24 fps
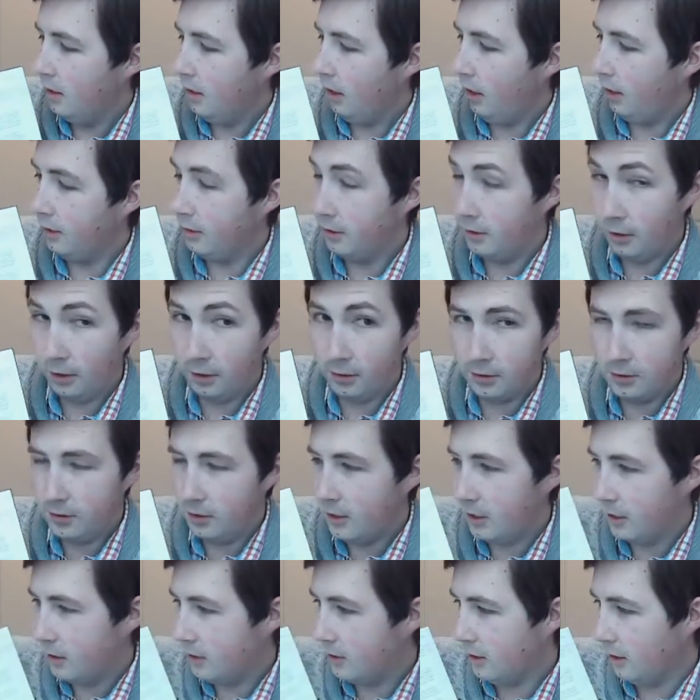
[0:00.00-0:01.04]
And the Darth
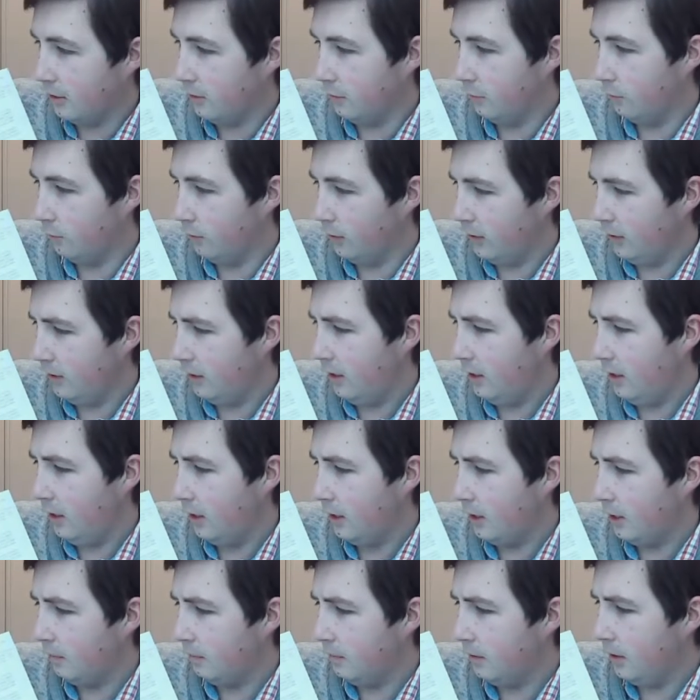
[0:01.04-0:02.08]
Sidious says, "Really?
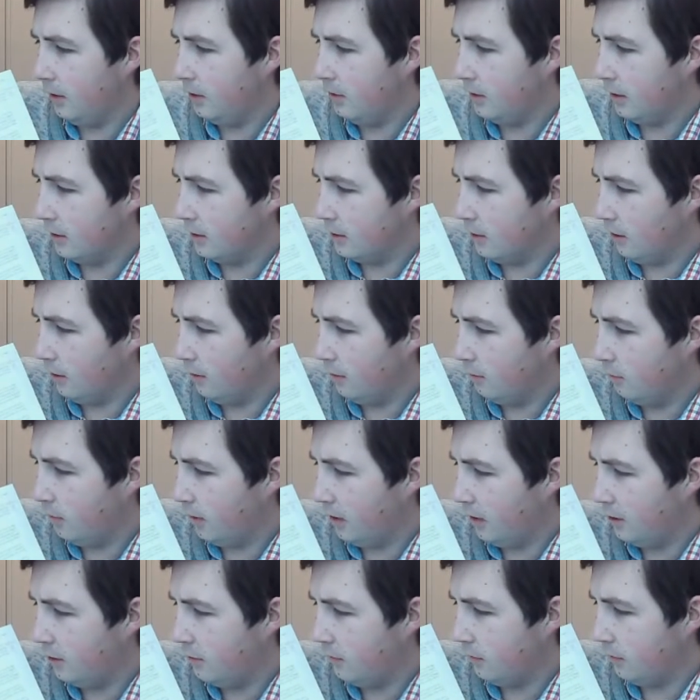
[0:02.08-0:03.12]
It appears that Darth
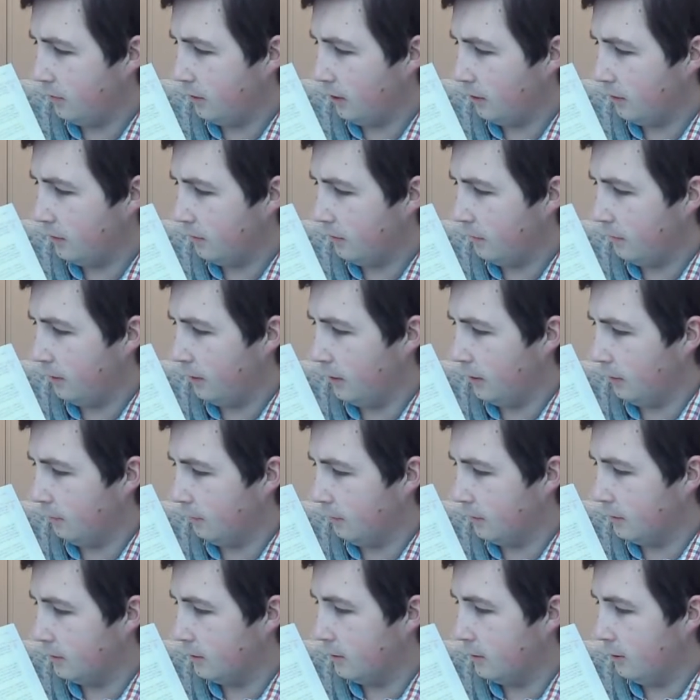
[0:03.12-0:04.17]
Bane's philosophy of
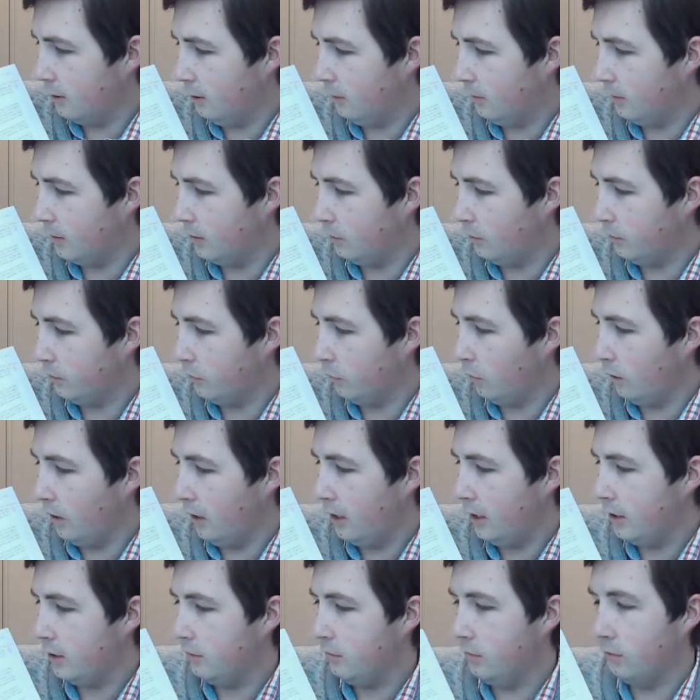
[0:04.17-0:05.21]
concealment was
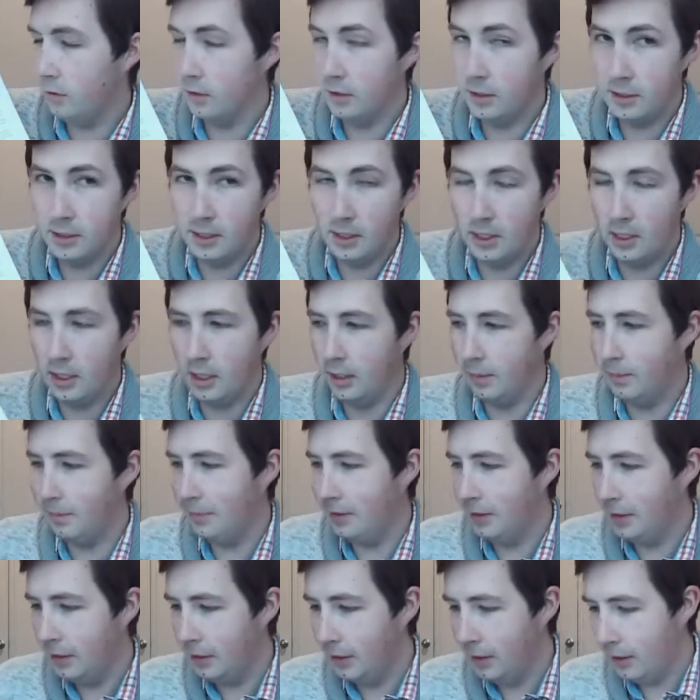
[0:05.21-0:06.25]
wise for its time."
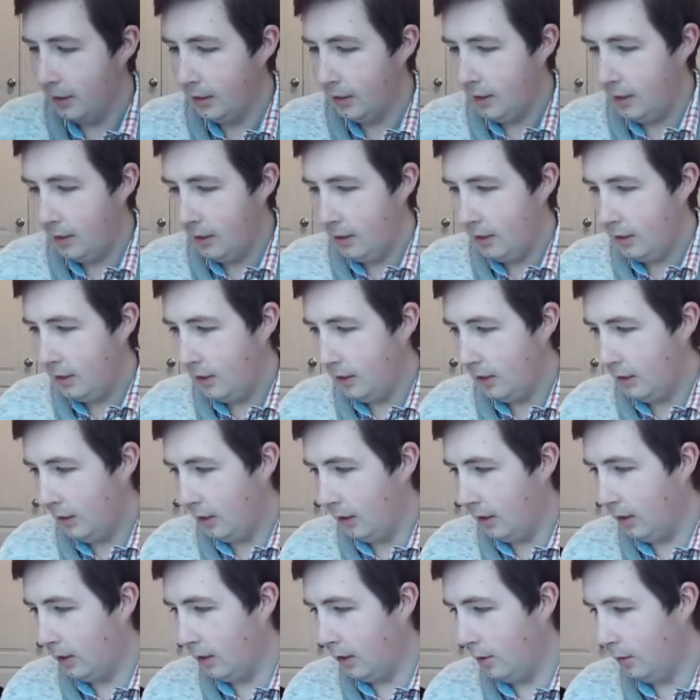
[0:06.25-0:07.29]

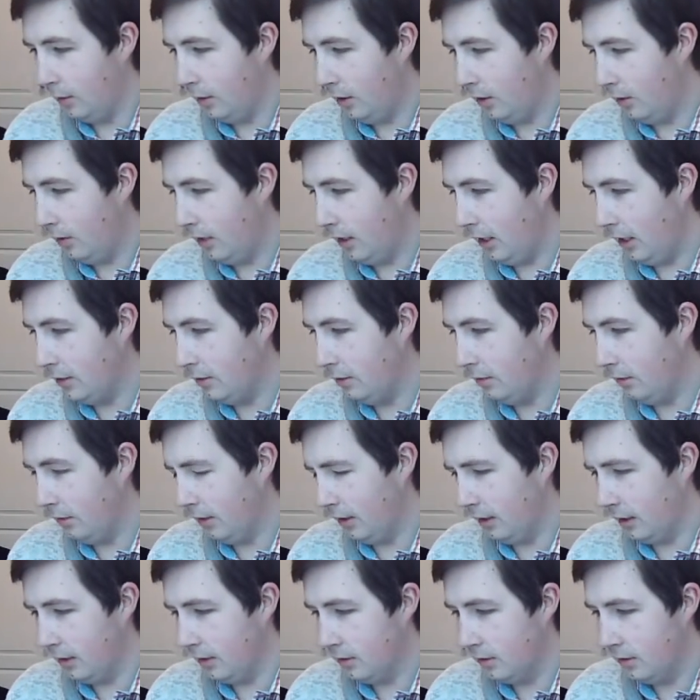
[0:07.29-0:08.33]
And all kinds of
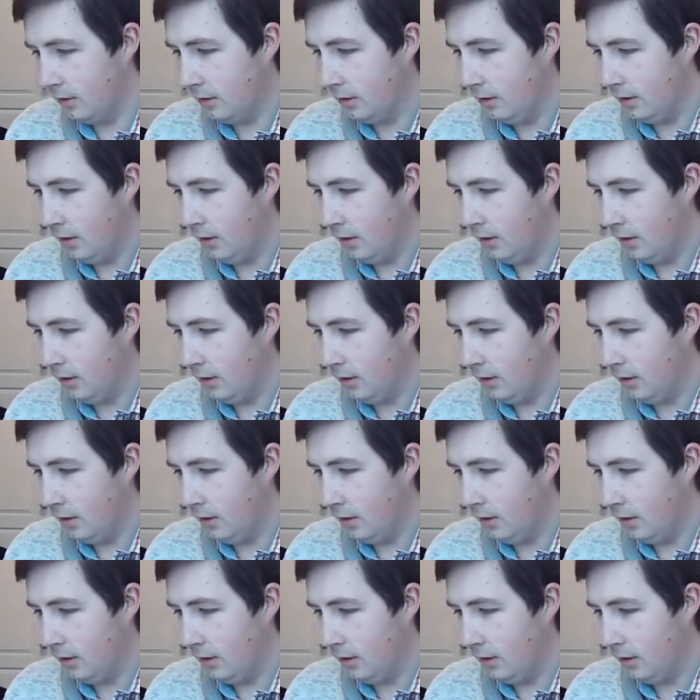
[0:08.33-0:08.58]
things.